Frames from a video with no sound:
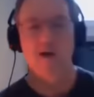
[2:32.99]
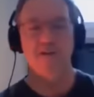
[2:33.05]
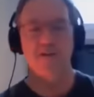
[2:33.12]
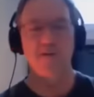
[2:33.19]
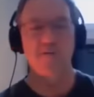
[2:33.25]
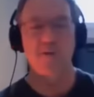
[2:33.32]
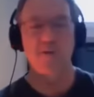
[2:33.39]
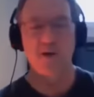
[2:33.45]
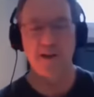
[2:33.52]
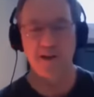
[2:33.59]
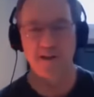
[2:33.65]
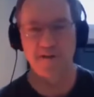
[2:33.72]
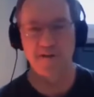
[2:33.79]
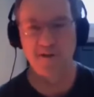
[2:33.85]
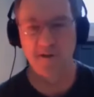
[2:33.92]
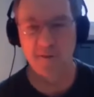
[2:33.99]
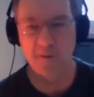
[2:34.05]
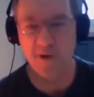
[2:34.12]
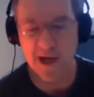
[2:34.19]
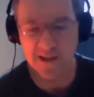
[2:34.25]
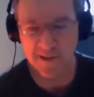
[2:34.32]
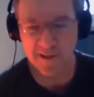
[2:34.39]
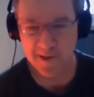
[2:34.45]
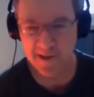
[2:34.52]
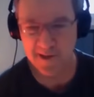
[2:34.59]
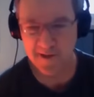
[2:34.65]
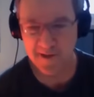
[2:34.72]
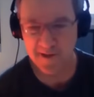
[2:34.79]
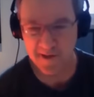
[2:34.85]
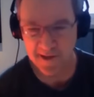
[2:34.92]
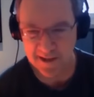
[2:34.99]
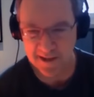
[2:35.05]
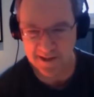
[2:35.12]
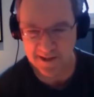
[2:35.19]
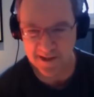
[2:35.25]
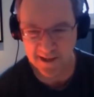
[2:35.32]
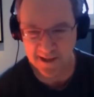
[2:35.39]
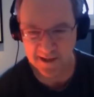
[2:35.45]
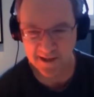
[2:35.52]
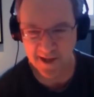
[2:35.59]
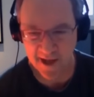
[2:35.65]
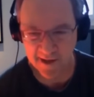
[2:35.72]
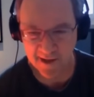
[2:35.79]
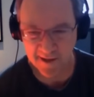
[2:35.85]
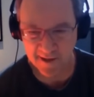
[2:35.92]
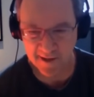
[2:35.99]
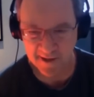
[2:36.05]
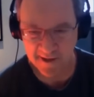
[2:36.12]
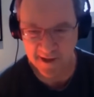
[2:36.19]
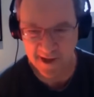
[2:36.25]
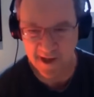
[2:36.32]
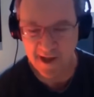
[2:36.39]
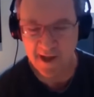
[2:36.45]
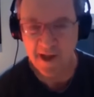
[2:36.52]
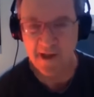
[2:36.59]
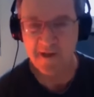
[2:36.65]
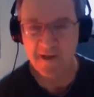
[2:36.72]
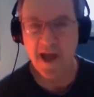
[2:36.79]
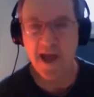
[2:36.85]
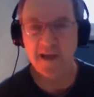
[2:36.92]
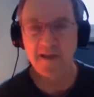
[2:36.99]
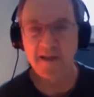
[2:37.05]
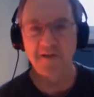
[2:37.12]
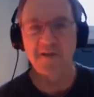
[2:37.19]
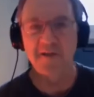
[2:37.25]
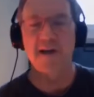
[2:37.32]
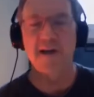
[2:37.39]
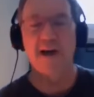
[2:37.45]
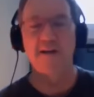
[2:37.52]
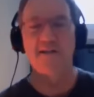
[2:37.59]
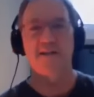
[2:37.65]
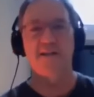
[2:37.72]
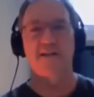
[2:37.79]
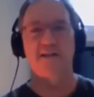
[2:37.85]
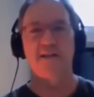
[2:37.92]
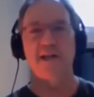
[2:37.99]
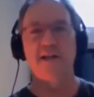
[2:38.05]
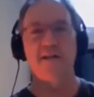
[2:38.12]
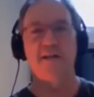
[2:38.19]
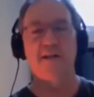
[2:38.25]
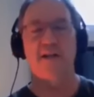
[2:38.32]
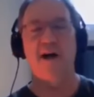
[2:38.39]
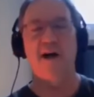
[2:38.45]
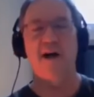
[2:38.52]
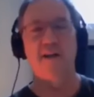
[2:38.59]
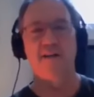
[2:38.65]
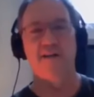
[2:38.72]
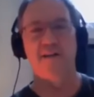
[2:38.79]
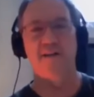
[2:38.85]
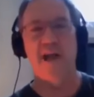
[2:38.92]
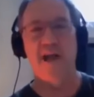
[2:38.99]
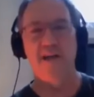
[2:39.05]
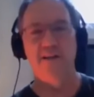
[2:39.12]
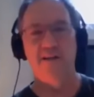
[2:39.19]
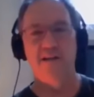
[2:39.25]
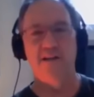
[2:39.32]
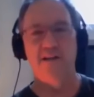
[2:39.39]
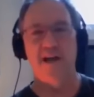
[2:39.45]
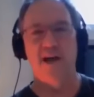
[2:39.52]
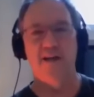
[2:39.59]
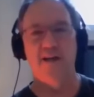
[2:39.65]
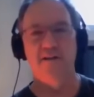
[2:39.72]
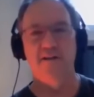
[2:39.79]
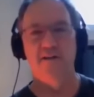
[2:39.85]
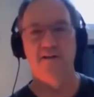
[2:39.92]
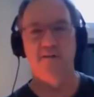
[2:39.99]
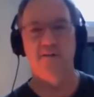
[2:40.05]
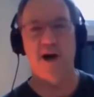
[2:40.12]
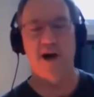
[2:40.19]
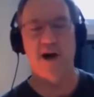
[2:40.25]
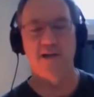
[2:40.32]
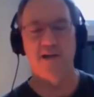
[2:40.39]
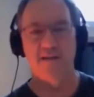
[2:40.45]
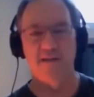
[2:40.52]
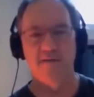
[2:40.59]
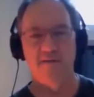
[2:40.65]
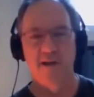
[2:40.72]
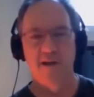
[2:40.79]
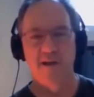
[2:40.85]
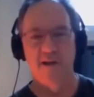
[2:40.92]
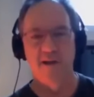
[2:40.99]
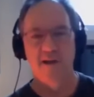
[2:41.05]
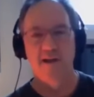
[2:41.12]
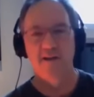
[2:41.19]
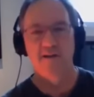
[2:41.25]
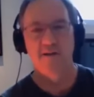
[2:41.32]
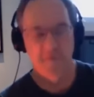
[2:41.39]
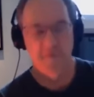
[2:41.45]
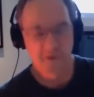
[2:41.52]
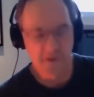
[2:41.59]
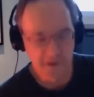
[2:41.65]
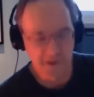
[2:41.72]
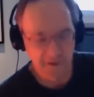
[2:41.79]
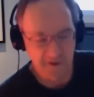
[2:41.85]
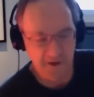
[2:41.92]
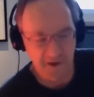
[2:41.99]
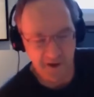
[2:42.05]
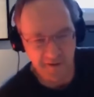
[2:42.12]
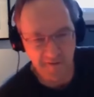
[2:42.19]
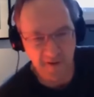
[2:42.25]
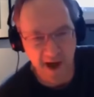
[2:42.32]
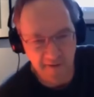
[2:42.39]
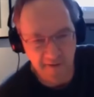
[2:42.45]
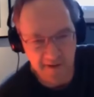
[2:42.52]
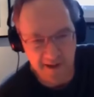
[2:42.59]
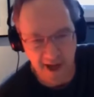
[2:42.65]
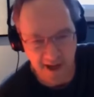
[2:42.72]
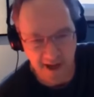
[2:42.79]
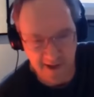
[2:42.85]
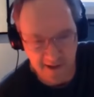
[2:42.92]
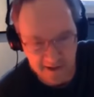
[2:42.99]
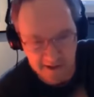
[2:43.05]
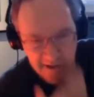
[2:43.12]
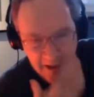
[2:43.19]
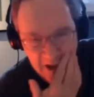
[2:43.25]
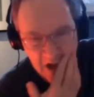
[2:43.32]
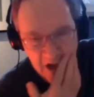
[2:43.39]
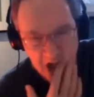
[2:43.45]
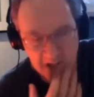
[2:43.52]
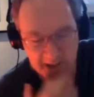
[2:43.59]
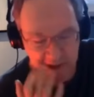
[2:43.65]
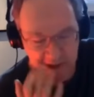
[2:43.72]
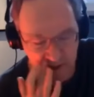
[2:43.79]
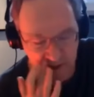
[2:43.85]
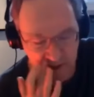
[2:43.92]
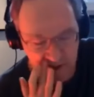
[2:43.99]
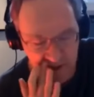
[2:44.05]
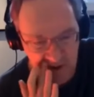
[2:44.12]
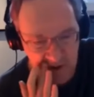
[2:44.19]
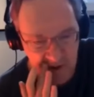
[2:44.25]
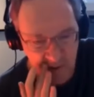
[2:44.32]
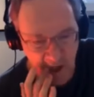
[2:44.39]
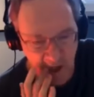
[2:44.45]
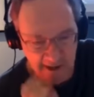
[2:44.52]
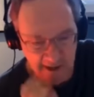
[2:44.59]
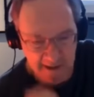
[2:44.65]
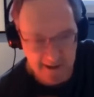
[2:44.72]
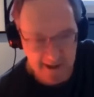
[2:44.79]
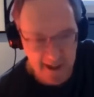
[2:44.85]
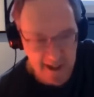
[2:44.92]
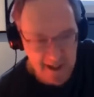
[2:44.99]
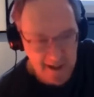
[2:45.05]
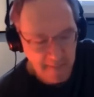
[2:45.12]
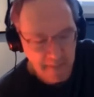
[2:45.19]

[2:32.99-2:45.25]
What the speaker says: you put it through approximately 36 cycles, then you start to see the color change that tells you it's positive. So if you do 35 cycles, it's still too small to see.